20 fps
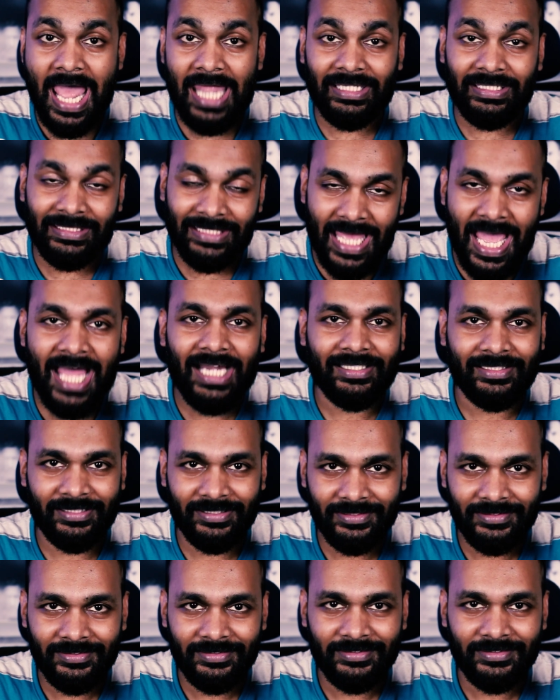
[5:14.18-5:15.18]
And
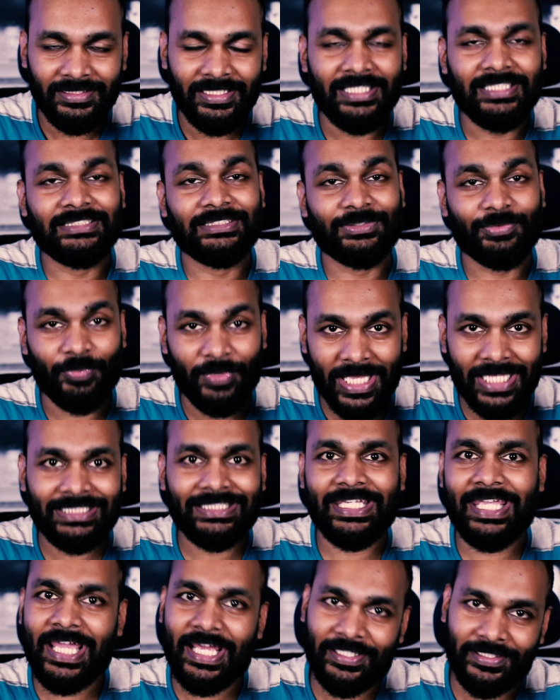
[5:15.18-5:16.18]
that is where
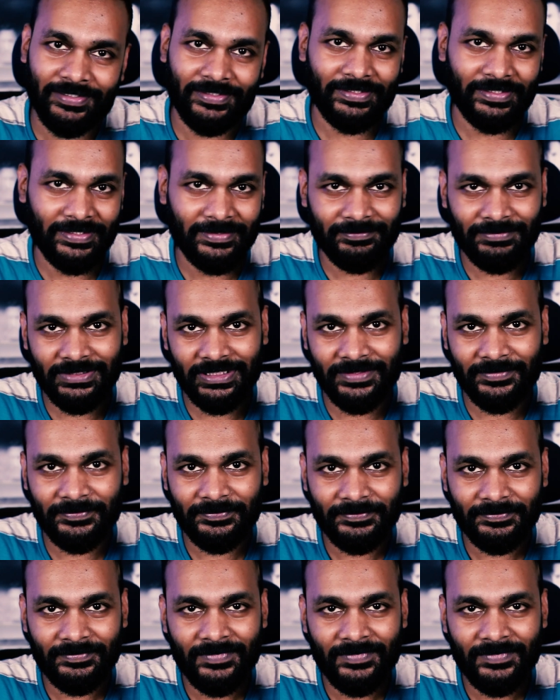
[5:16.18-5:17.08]
the error creeps in.